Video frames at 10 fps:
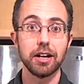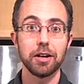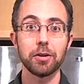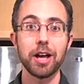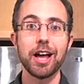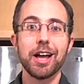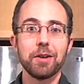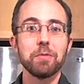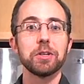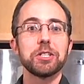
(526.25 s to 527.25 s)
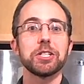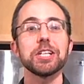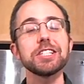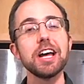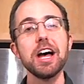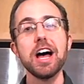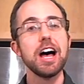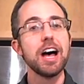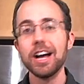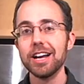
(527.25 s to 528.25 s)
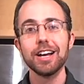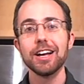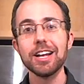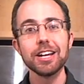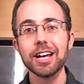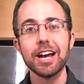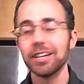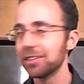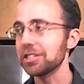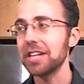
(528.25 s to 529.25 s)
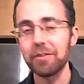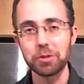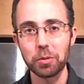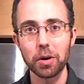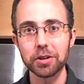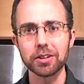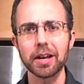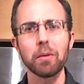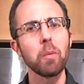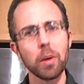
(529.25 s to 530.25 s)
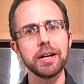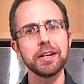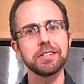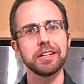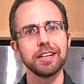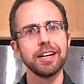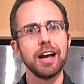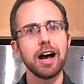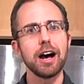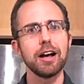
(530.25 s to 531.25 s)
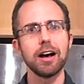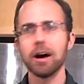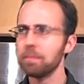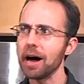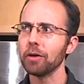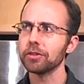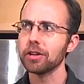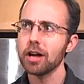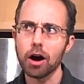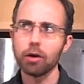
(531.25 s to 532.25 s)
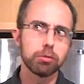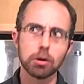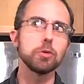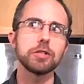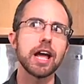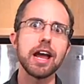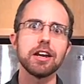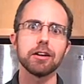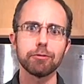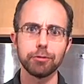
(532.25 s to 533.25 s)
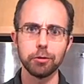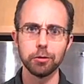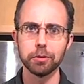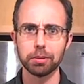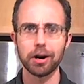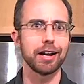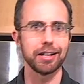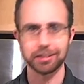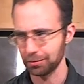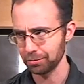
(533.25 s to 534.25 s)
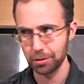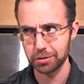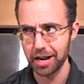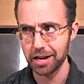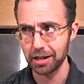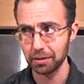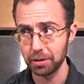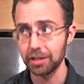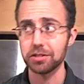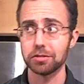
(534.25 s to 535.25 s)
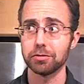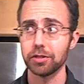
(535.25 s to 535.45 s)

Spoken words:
Okay, which you just have to wonder, like, what is it about a rotating food product, a rotating piece of,